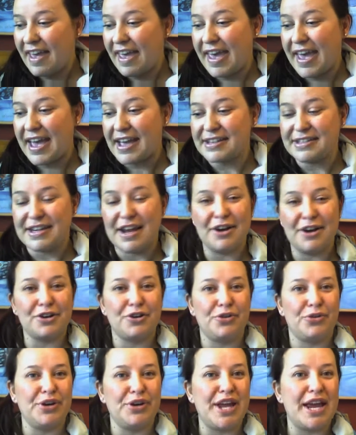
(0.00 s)
and how
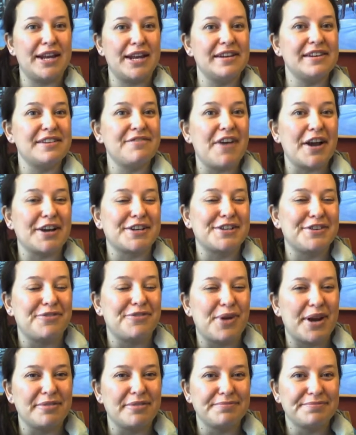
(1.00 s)
to create an
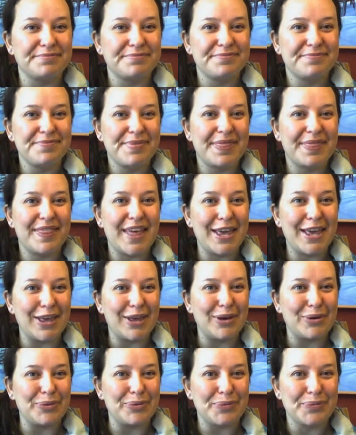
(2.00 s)
effective one.
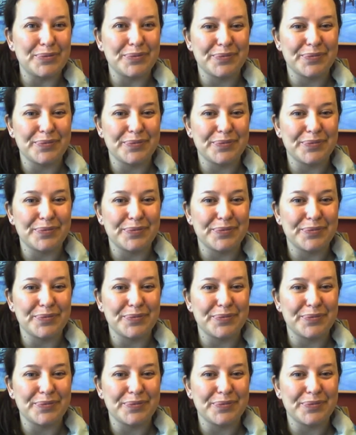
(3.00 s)
Thank you.